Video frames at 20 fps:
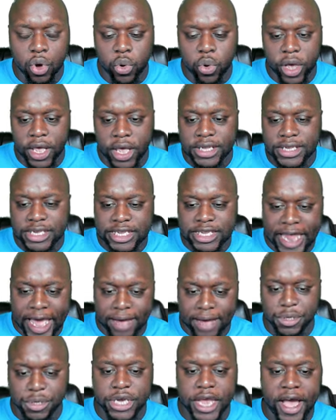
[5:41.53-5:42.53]
quick
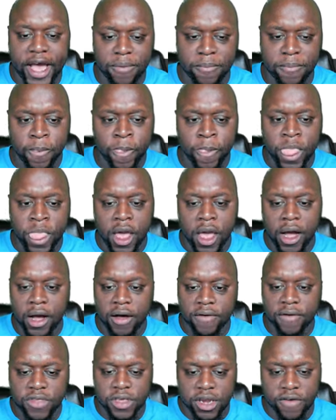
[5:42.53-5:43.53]
snapshot
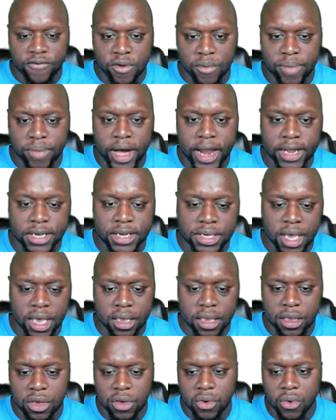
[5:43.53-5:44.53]
of the different products
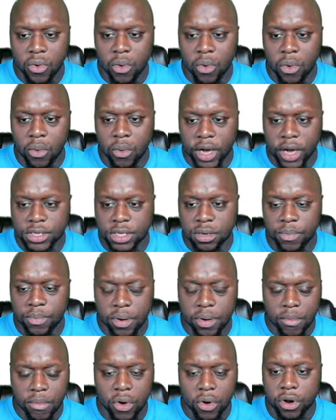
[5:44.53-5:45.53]
that you want to
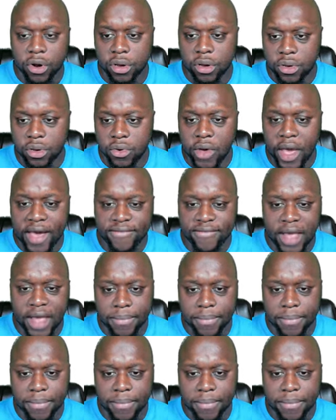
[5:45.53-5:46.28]
promote or you have the